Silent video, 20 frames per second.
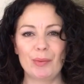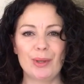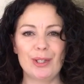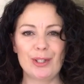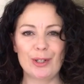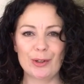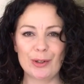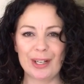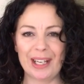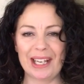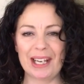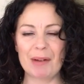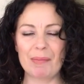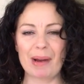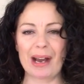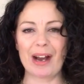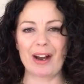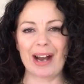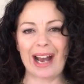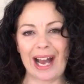we're talking
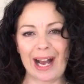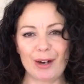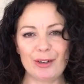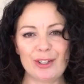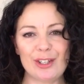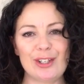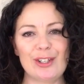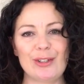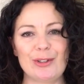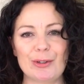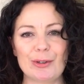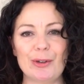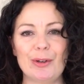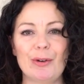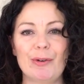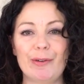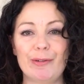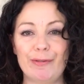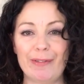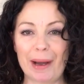about how to store
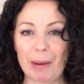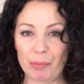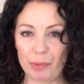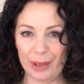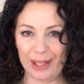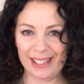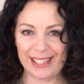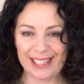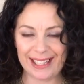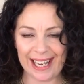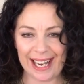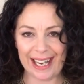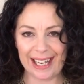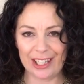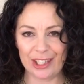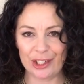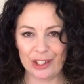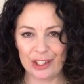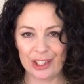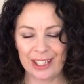your fabric
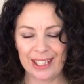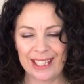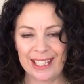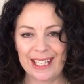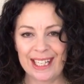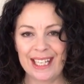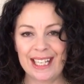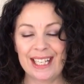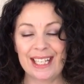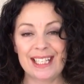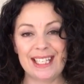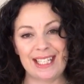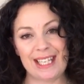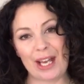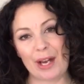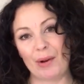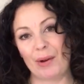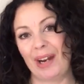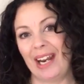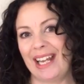stash.
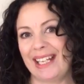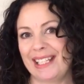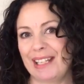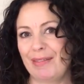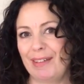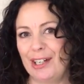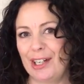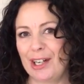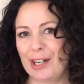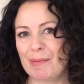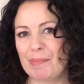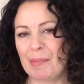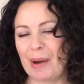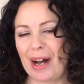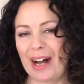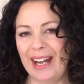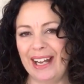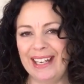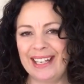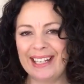So let's have a look at
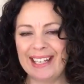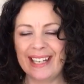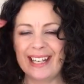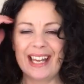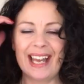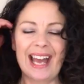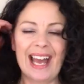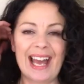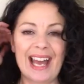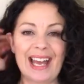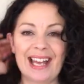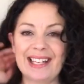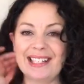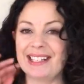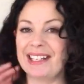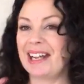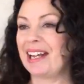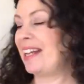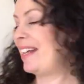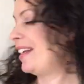mine, and